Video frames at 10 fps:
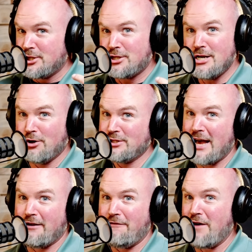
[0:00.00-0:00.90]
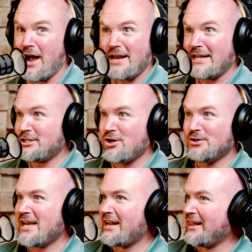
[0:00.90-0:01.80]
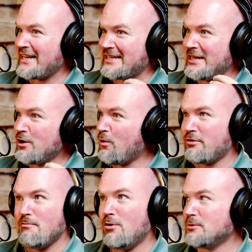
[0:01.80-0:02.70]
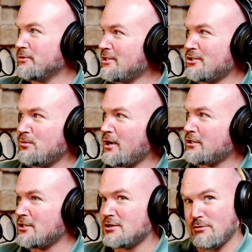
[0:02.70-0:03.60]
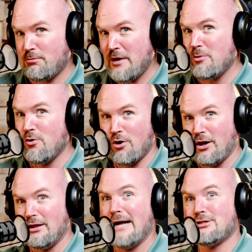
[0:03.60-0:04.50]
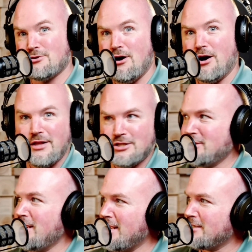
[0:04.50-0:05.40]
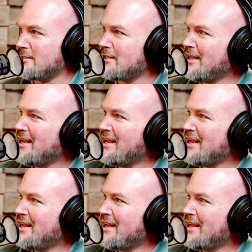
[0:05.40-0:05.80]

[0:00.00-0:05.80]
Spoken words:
She knows how to fight, and she knows how to like deal with multiple situations with people who are a lot stronger than she is.